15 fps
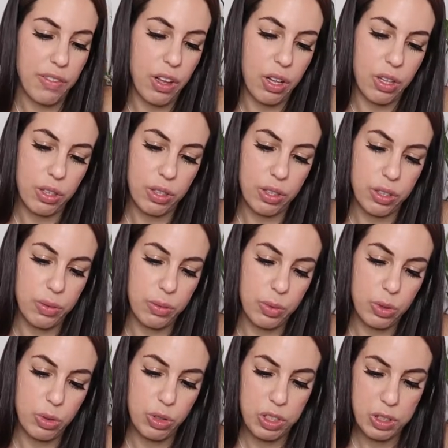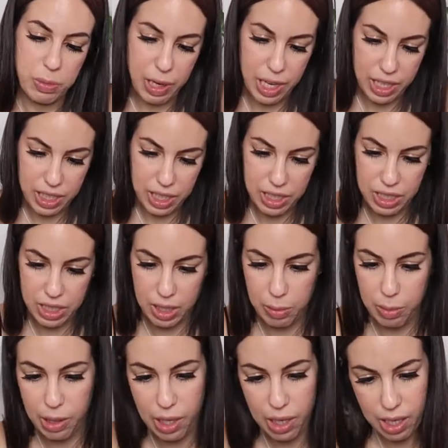all the roots back into the
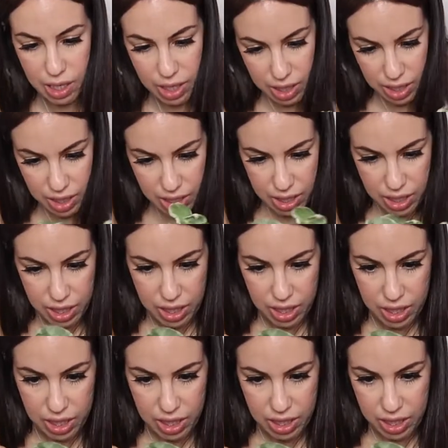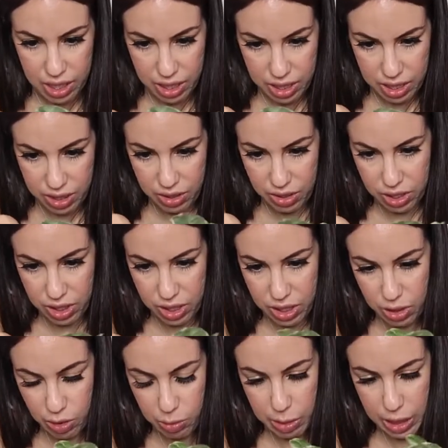pot because they're just
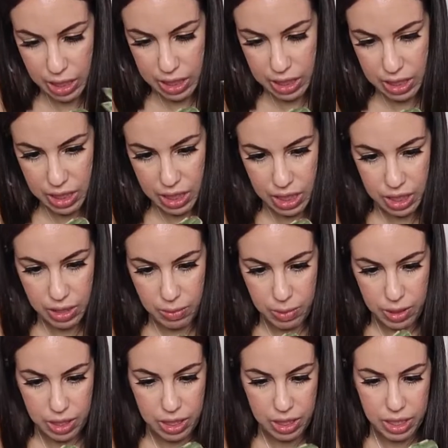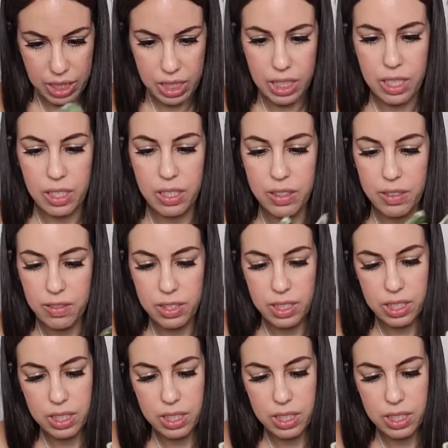so mixed in with the leaves.